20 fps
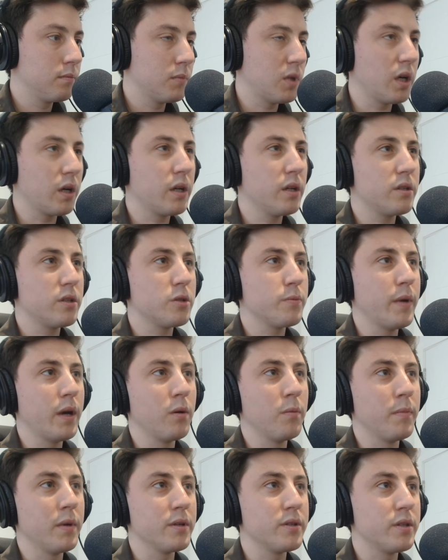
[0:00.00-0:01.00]
I could just make
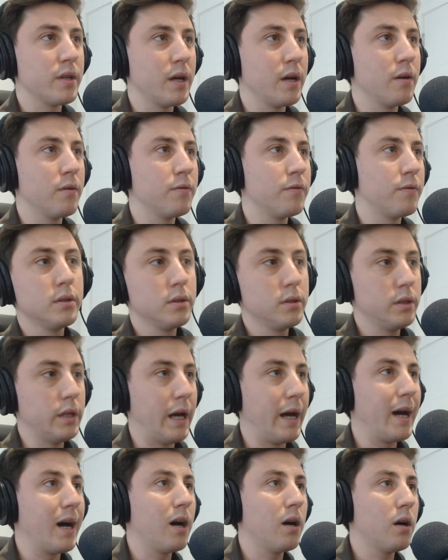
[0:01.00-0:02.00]
one myself.
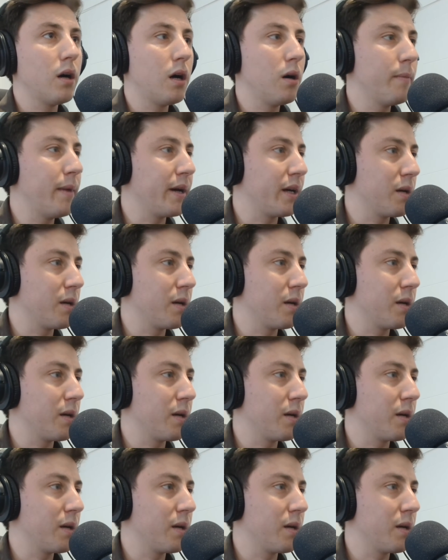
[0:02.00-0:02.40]
Yeah, I'll make it